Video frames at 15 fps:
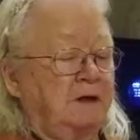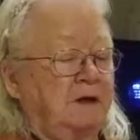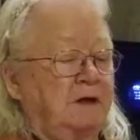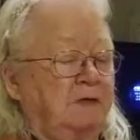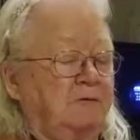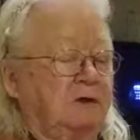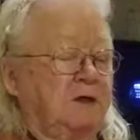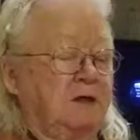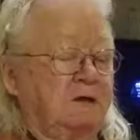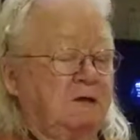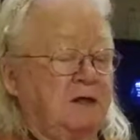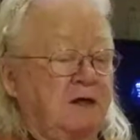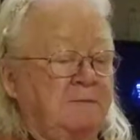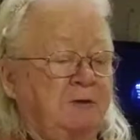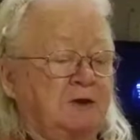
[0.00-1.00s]
He would then
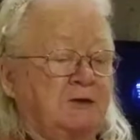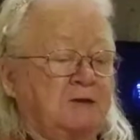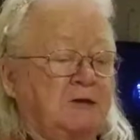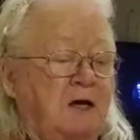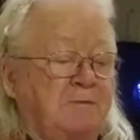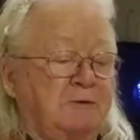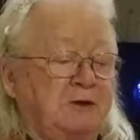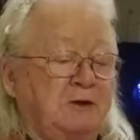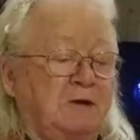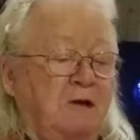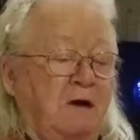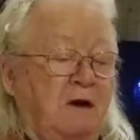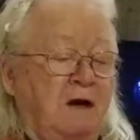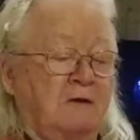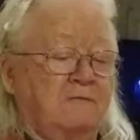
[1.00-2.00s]
climb on top of the
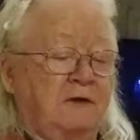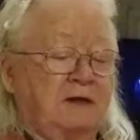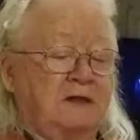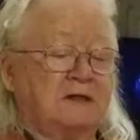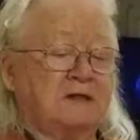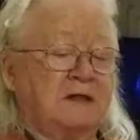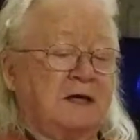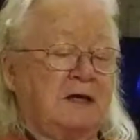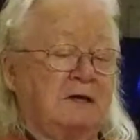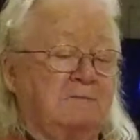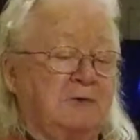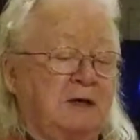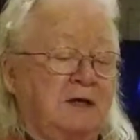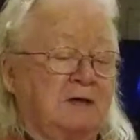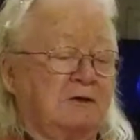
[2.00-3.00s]
car, release the
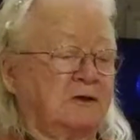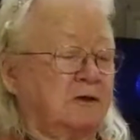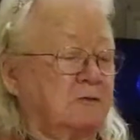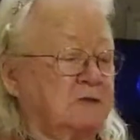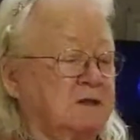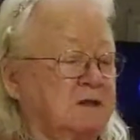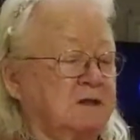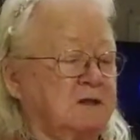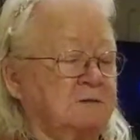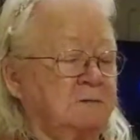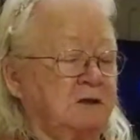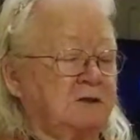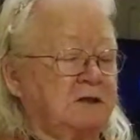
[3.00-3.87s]
handbrake, and coast this